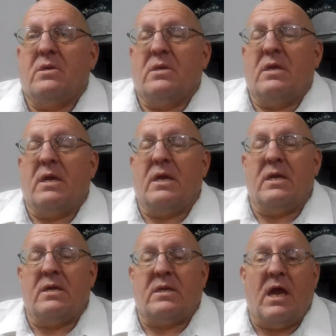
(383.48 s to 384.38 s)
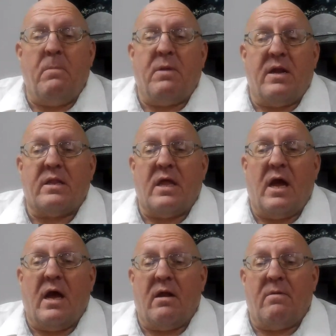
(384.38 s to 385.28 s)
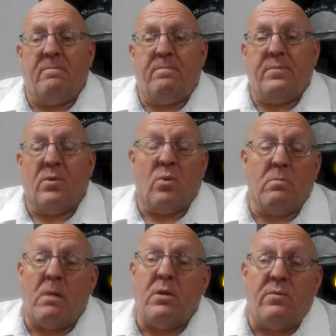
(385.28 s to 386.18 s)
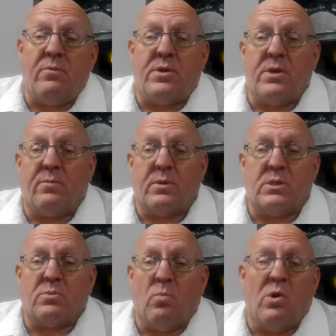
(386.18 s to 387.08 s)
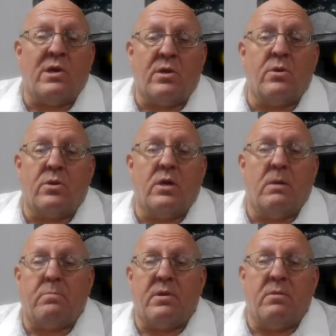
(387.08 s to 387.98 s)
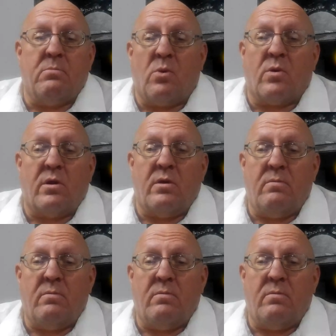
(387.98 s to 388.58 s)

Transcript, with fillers: And keep it at that. Or maybe even shoot for just one good cup in the morning.